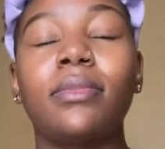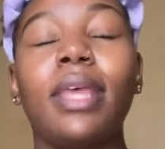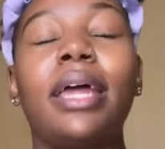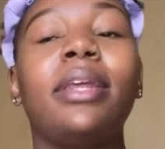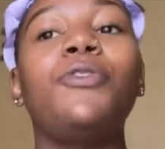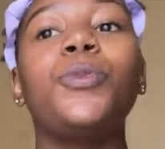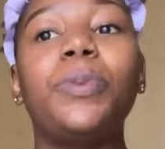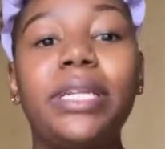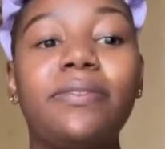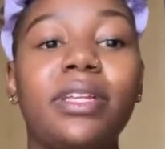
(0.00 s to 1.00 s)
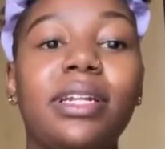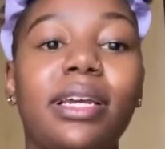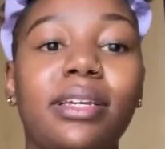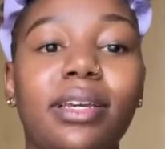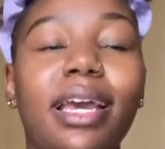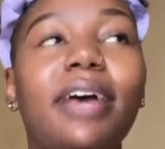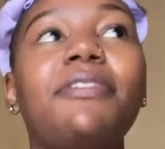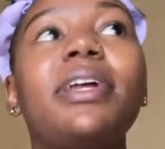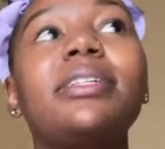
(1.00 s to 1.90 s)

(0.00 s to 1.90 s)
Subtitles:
if you believe that, I feel like